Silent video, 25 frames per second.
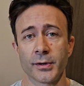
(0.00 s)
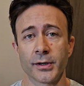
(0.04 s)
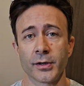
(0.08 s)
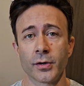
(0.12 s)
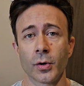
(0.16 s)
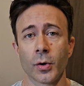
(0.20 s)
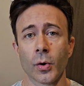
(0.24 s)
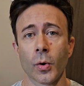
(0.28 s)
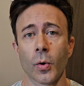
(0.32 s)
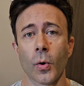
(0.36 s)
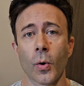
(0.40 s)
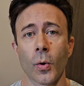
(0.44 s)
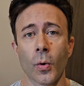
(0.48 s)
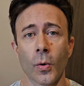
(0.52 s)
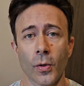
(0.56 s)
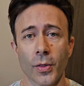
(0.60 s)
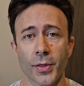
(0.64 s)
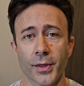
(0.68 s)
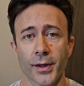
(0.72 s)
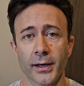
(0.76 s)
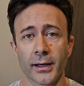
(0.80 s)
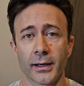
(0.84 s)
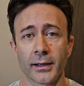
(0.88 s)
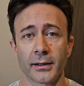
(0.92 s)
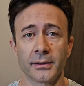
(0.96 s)
we grow
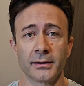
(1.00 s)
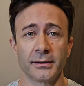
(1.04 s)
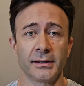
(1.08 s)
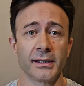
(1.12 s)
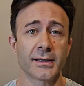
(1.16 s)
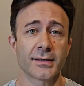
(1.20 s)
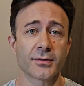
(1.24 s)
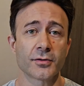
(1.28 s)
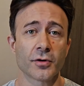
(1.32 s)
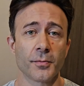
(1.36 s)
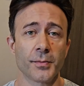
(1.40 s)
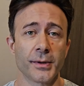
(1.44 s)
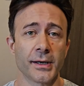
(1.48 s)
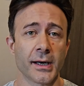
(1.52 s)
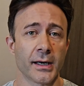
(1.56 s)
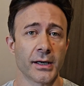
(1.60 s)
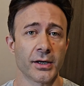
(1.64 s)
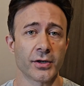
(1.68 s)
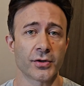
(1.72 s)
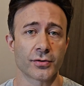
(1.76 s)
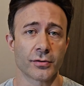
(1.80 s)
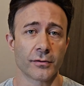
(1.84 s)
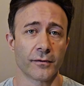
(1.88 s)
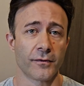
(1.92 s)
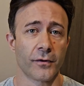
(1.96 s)
older, this could be an
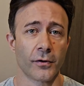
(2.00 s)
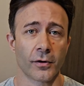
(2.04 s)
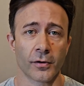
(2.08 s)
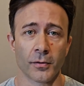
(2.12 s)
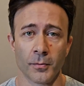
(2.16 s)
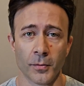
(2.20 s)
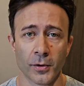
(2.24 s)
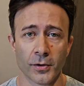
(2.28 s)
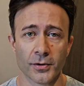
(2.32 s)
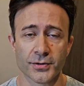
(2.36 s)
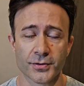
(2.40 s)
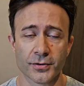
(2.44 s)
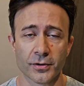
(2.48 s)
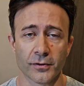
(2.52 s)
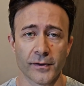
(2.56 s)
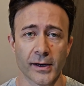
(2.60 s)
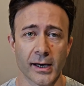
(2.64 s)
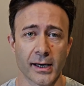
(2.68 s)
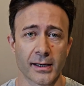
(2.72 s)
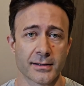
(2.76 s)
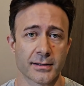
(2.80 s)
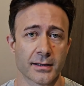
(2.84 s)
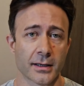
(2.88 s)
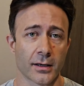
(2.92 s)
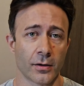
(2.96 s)
issue for most of
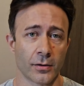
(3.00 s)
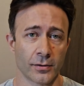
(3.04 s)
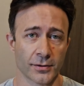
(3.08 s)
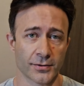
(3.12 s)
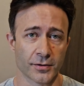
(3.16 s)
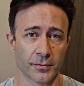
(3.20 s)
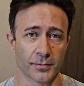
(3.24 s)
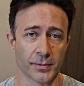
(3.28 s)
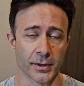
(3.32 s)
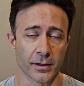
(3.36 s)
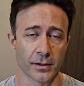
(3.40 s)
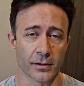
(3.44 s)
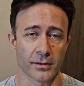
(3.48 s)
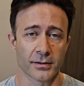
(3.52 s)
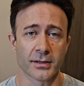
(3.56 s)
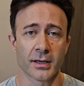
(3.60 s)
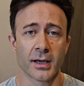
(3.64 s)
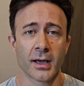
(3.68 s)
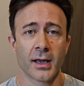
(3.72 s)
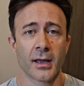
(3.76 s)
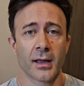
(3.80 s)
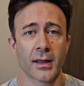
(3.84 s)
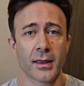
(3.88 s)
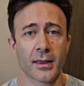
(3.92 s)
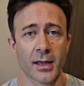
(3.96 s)
us, also because
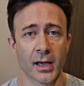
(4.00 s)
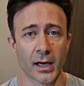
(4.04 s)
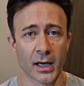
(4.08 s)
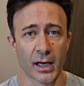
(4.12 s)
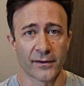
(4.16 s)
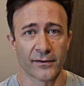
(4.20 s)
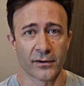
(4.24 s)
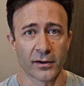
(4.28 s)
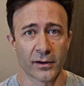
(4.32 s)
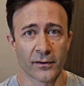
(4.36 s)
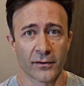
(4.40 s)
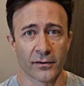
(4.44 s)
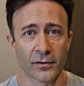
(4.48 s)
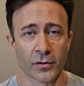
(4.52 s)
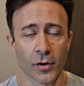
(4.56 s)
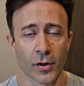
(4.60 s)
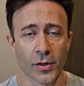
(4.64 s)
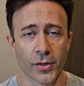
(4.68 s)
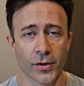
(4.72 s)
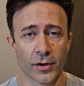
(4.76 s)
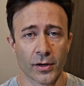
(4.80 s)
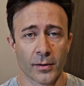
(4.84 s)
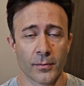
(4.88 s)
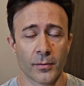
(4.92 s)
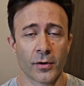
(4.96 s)
the level of
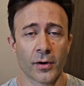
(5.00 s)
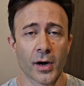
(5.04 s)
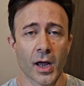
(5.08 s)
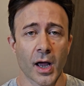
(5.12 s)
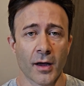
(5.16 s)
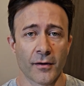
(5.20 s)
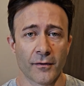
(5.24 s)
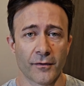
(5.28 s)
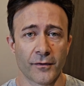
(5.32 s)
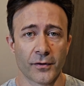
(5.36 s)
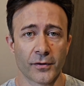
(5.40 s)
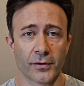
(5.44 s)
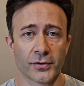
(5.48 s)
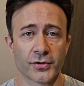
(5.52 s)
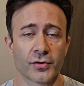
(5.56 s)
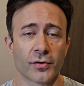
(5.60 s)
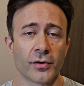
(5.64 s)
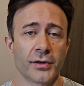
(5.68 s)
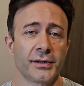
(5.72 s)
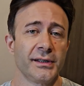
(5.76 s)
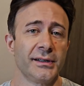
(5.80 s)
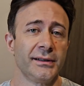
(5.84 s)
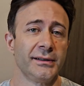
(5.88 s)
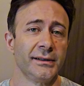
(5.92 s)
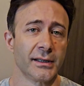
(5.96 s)
growth hormone
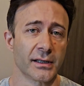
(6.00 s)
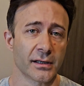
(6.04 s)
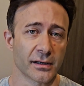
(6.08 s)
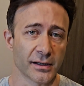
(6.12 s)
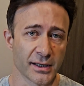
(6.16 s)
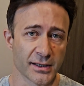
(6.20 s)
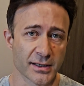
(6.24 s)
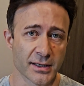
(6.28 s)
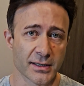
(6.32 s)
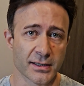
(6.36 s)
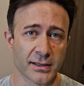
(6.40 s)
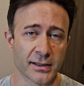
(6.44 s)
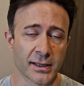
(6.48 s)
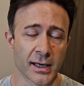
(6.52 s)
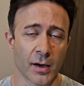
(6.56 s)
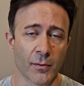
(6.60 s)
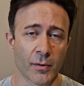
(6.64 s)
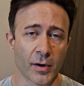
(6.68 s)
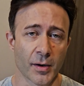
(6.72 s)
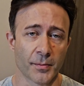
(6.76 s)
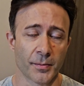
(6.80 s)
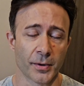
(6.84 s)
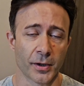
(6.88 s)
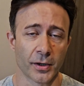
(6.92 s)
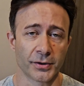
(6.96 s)
unfortunately decreases in
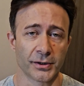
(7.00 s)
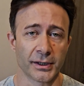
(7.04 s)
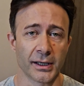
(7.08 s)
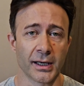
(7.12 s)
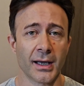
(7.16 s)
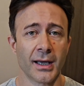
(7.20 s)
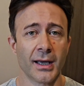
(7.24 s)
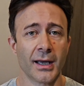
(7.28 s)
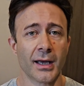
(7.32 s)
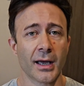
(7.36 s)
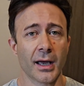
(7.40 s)
our body.